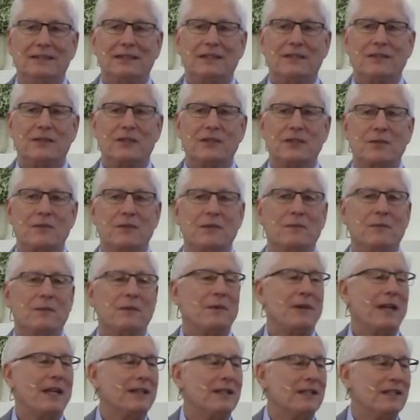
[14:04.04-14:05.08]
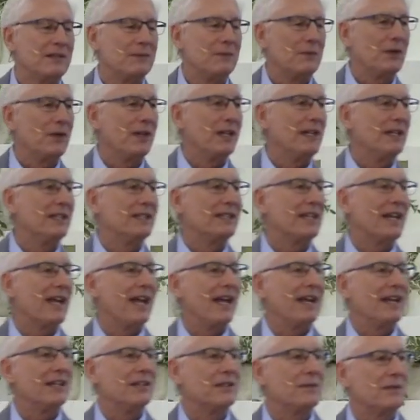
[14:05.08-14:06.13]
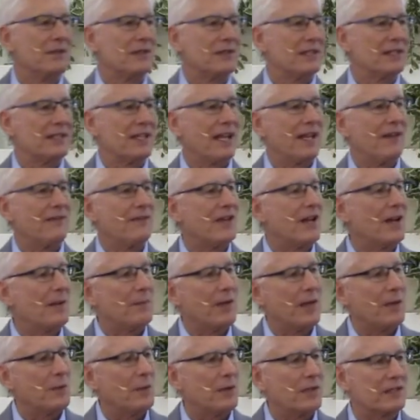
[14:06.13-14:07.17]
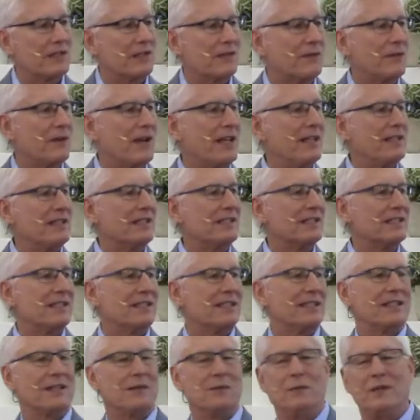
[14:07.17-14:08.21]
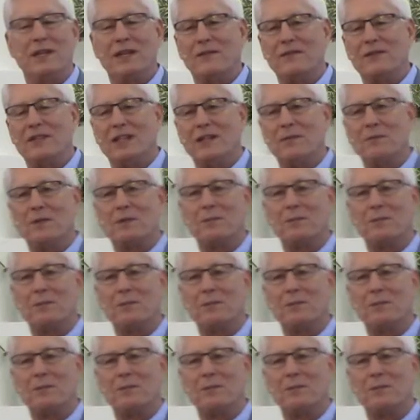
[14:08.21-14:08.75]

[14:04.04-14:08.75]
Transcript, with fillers: The verse we read this morning in Titus, we are saved not by works of righteousness that we have done,